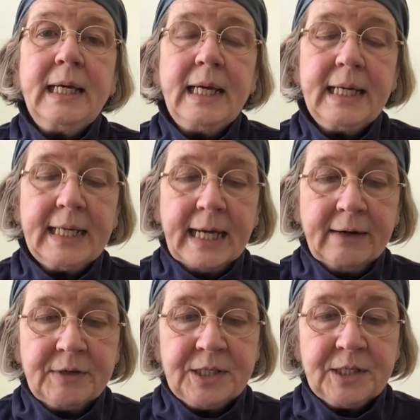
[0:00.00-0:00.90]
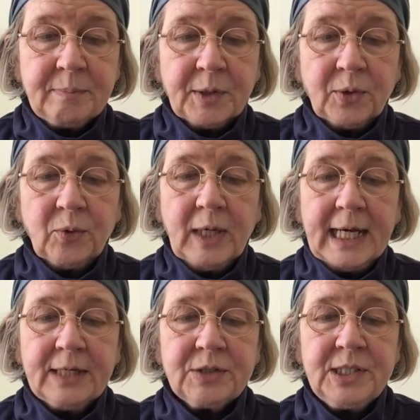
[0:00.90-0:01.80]
He carries the bowl
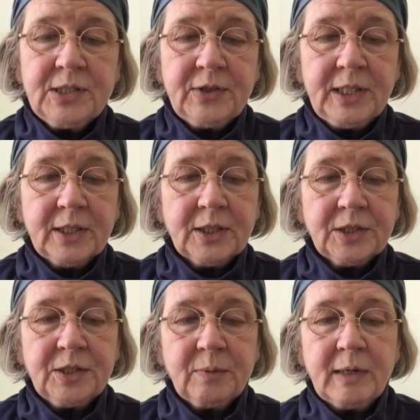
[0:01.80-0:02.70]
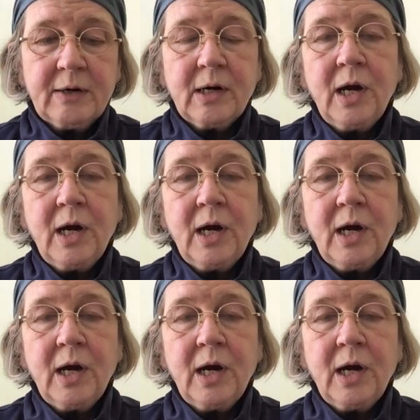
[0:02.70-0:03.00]
out into the yard where a